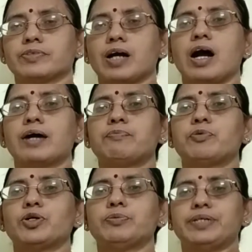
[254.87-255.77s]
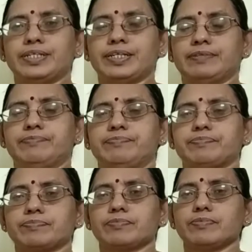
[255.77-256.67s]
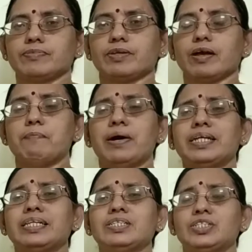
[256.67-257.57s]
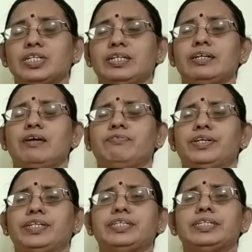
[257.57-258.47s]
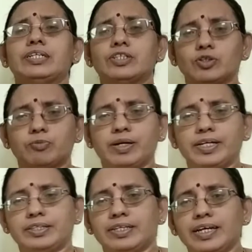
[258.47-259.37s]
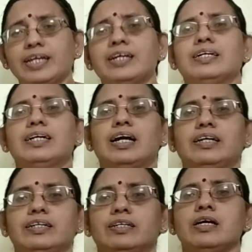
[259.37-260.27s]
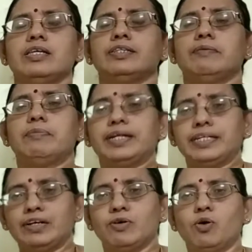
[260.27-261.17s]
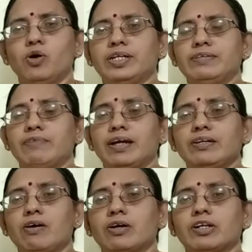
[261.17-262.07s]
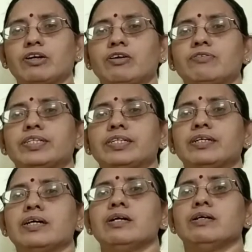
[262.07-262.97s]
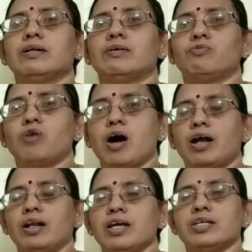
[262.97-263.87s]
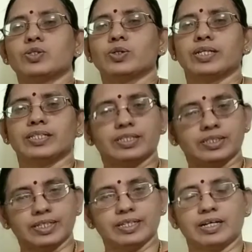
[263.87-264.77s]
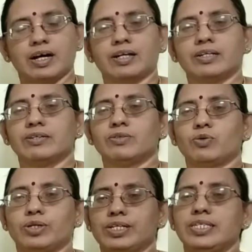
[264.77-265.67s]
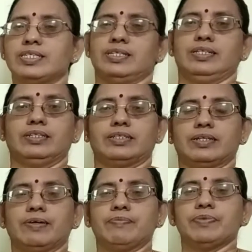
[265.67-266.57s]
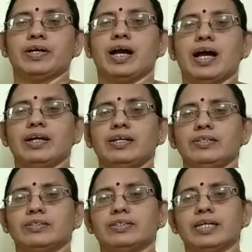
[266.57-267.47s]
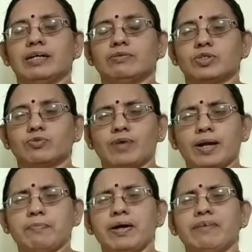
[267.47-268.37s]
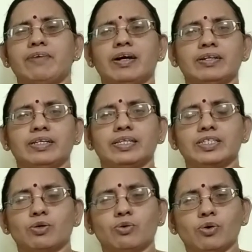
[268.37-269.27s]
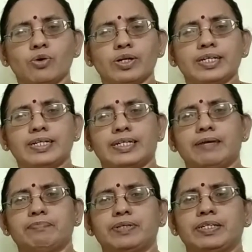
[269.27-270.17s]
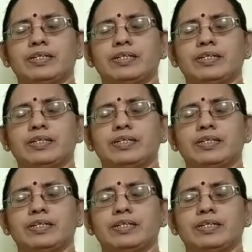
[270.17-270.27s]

are prohibited. But the children are very eager to play in the garden. They made a hole in one corner of the wall so that the giant can't notice it. And they one by one they slowly crept